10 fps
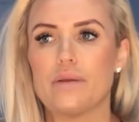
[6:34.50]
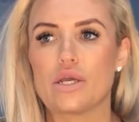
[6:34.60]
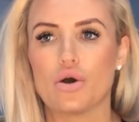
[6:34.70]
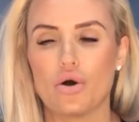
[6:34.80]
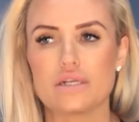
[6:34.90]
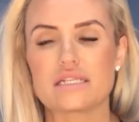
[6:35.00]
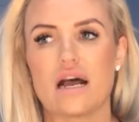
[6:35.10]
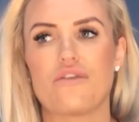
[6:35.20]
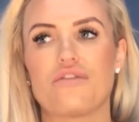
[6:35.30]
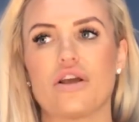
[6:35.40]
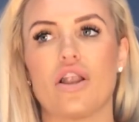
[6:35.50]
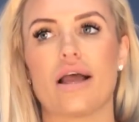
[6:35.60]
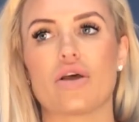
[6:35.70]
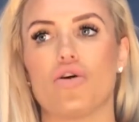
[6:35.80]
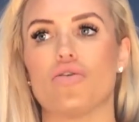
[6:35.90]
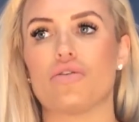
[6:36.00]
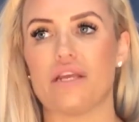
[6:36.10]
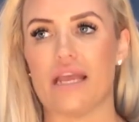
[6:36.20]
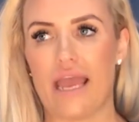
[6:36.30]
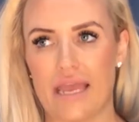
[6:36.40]
Because I feel like all
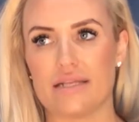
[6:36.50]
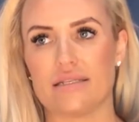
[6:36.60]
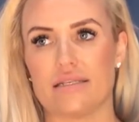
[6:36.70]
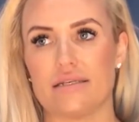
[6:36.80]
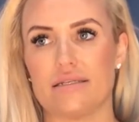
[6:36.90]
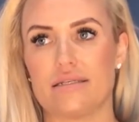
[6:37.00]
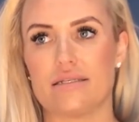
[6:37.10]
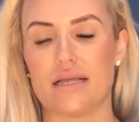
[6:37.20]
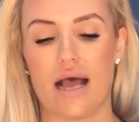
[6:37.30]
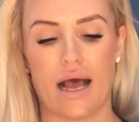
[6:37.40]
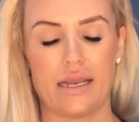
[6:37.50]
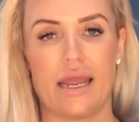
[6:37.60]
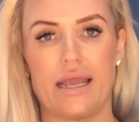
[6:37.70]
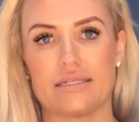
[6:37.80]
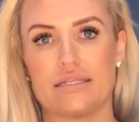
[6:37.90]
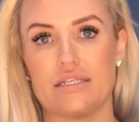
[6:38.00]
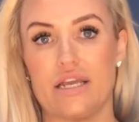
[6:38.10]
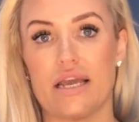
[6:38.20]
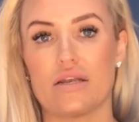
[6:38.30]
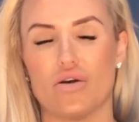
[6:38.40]
the answers aren't answered
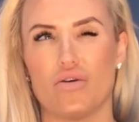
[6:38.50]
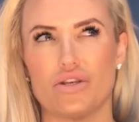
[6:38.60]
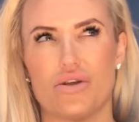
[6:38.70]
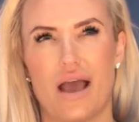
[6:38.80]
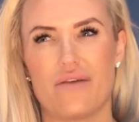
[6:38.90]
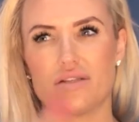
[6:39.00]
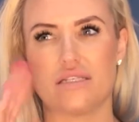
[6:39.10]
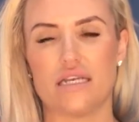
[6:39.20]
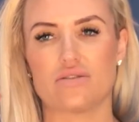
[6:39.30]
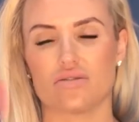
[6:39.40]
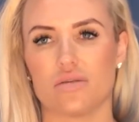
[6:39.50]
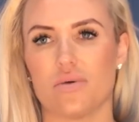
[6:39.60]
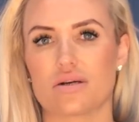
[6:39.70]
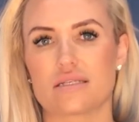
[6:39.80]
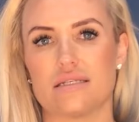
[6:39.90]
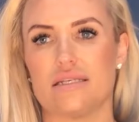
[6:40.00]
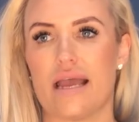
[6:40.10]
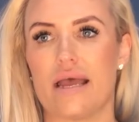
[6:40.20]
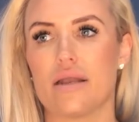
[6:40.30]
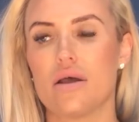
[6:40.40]
yet, or you haven't ticked all the boxes
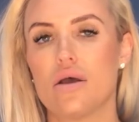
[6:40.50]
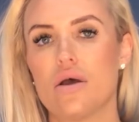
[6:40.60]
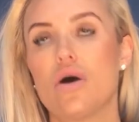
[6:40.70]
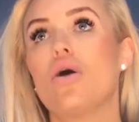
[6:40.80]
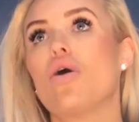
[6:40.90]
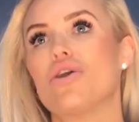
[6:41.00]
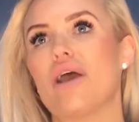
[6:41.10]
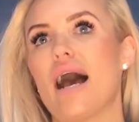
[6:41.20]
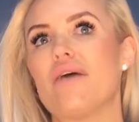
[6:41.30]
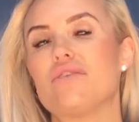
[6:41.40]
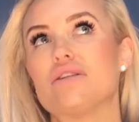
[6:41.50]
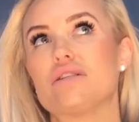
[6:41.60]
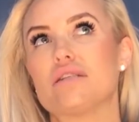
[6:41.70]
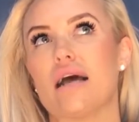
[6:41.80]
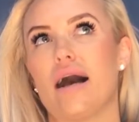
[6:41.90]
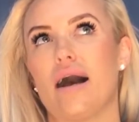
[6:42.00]
yet, or you haven't